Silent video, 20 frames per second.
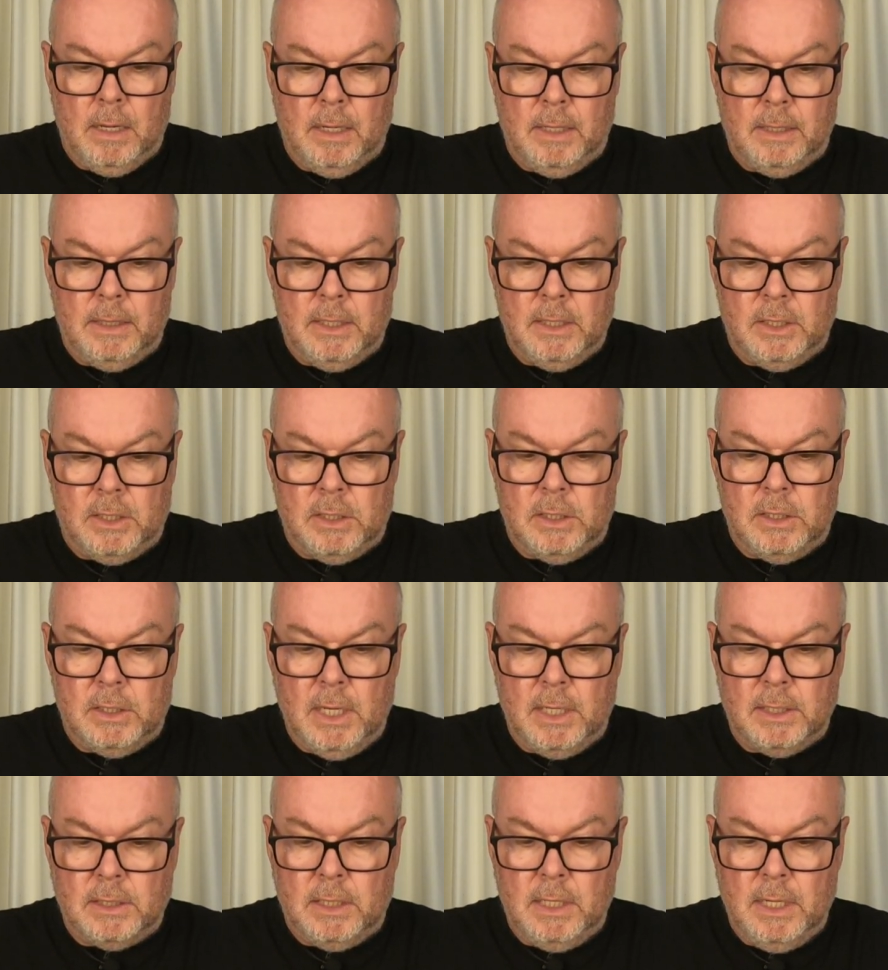This
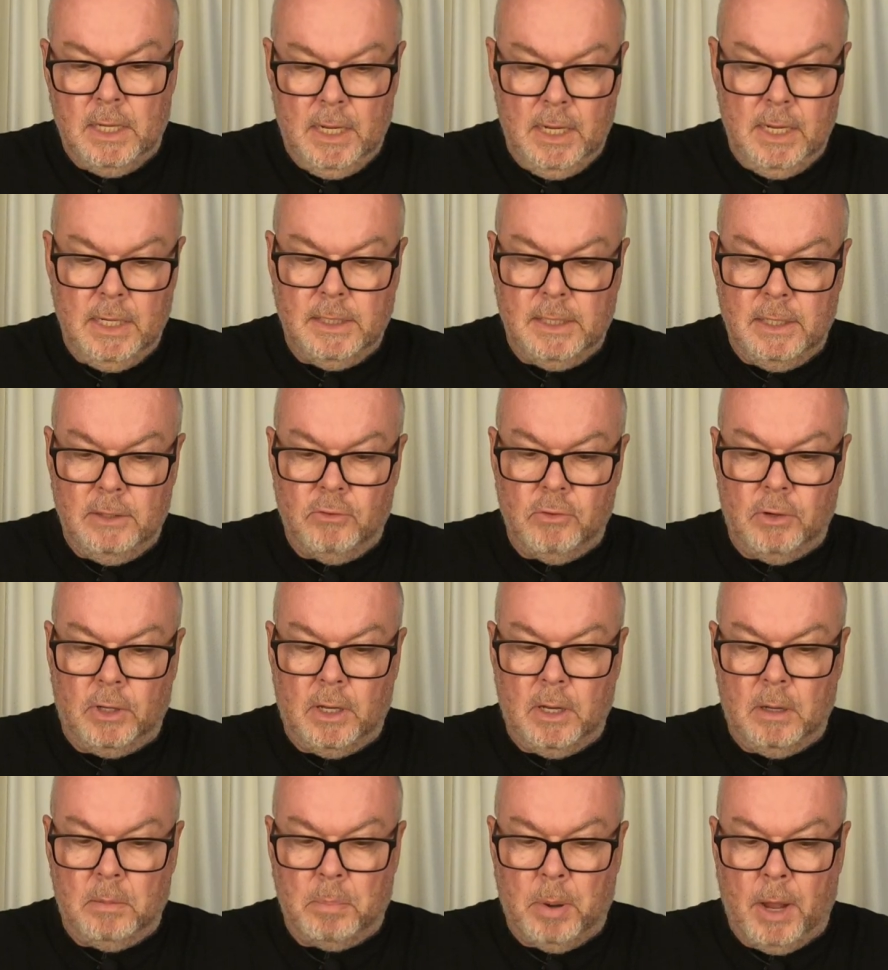zesty, easy
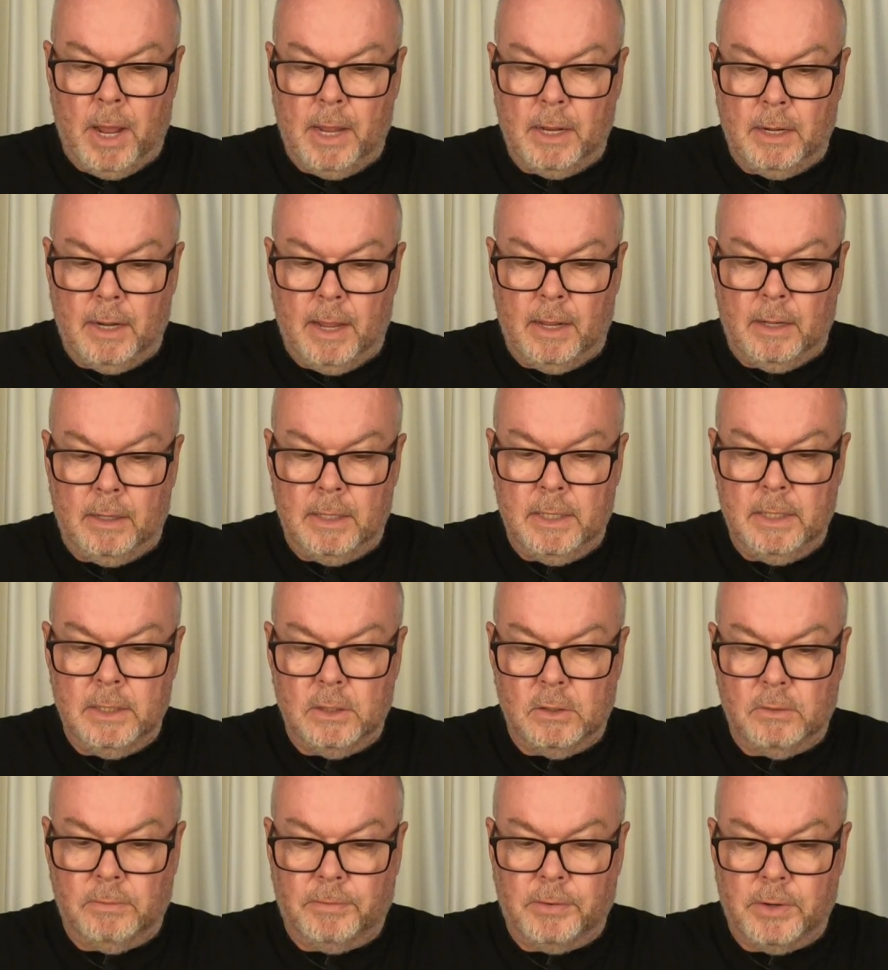drinking pale ale
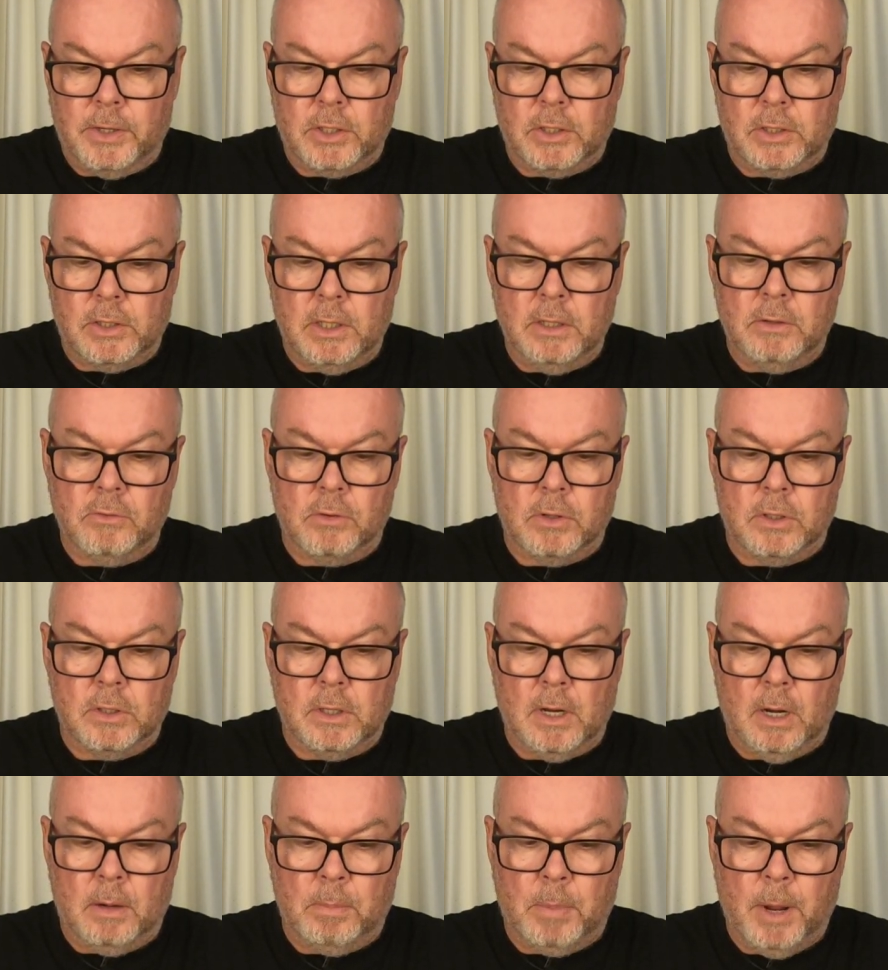hints fresh citrus
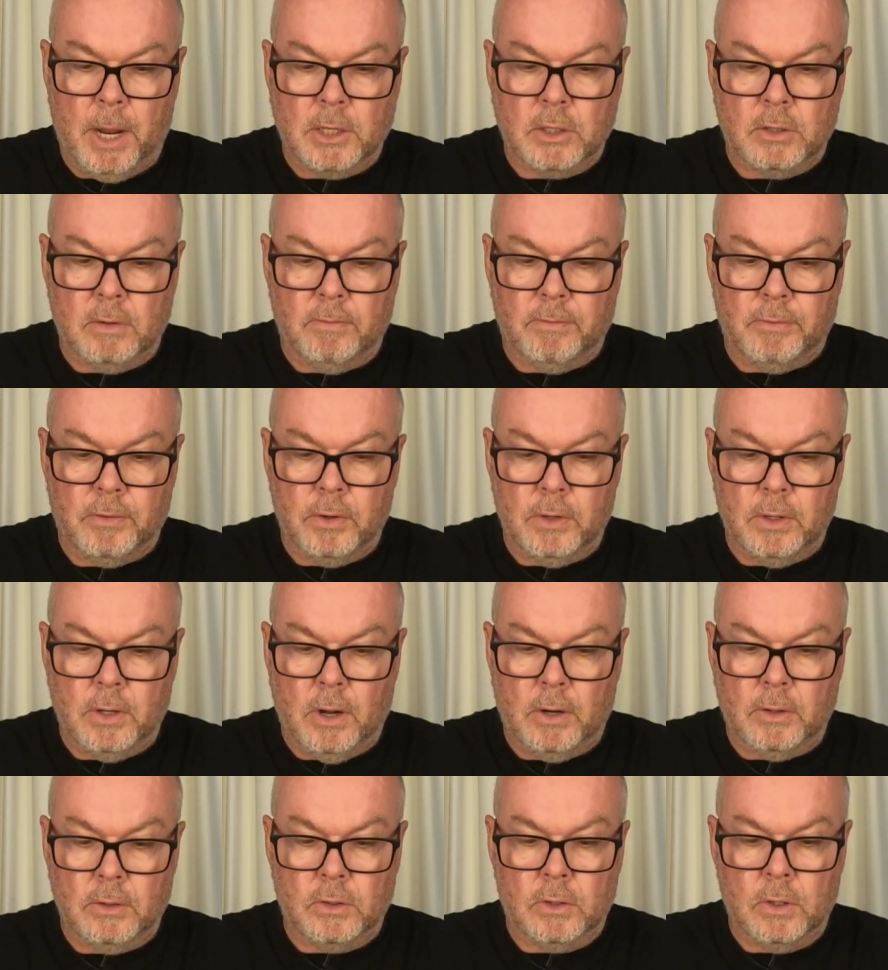and passion fruit
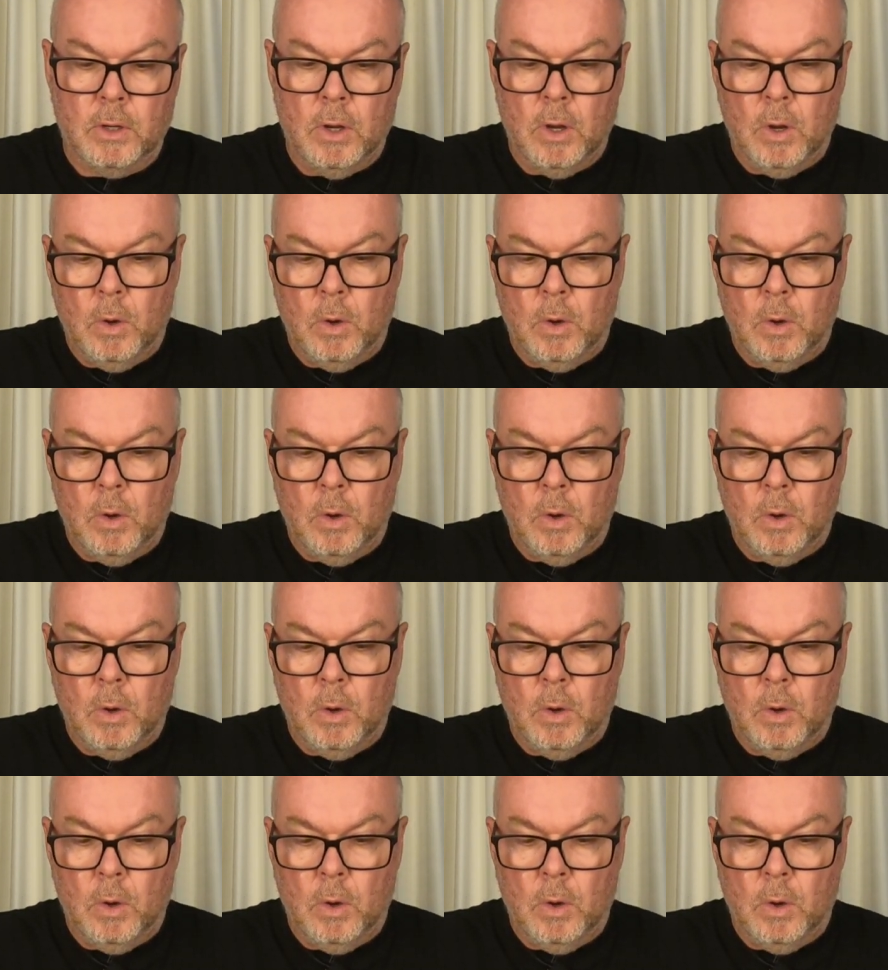notes